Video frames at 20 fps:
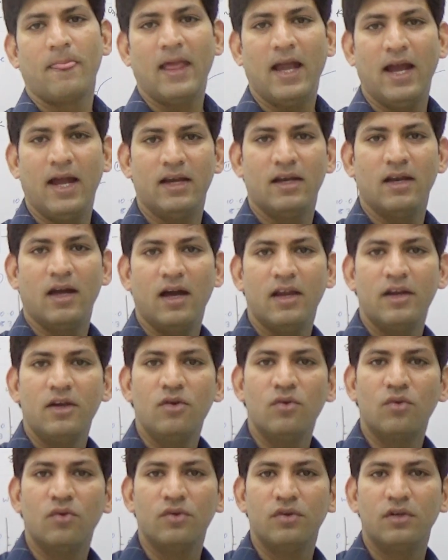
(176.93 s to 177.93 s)
an
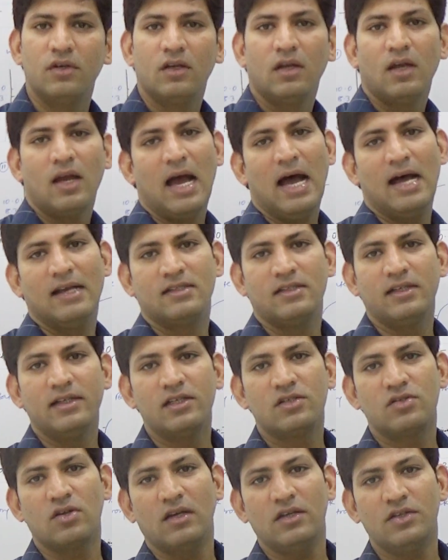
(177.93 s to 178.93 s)
unknown
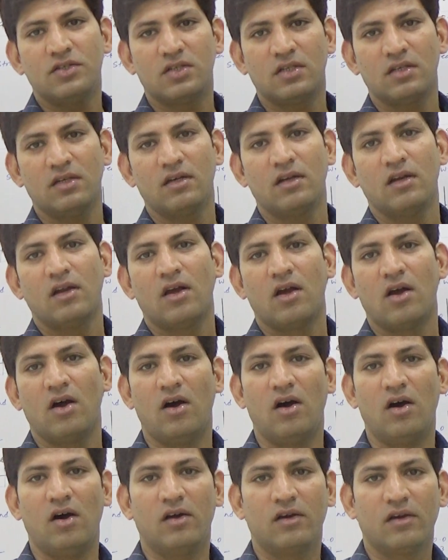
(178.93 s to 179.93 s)
acid solution
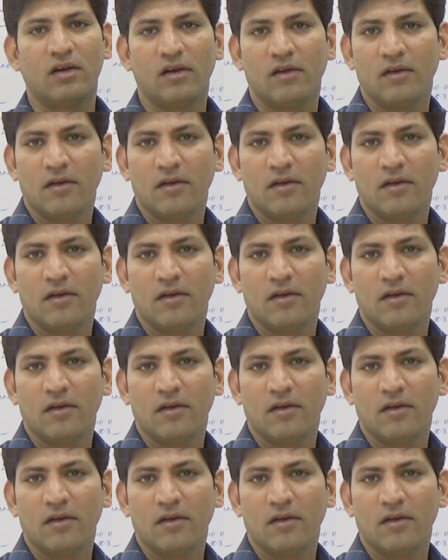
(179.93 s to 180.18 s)
or